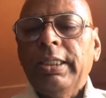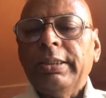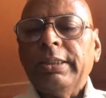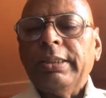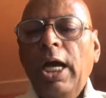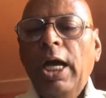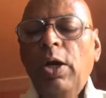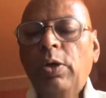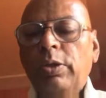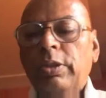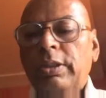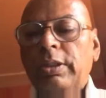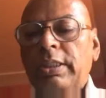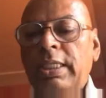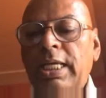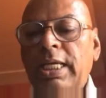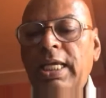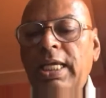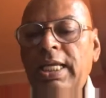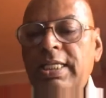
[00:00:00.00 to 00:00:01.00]
Now,
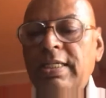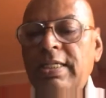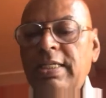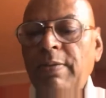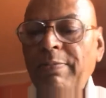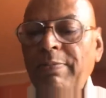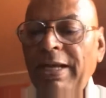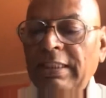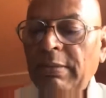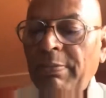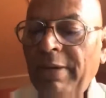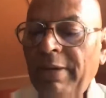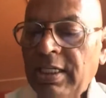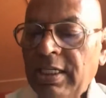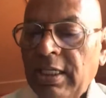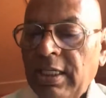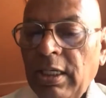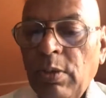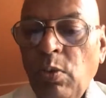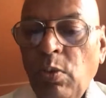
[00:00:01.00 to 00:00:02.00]
here is a
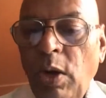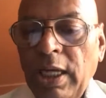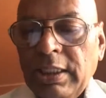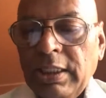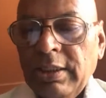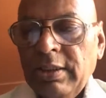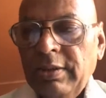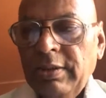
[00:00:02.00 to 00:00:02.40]
mathematical one,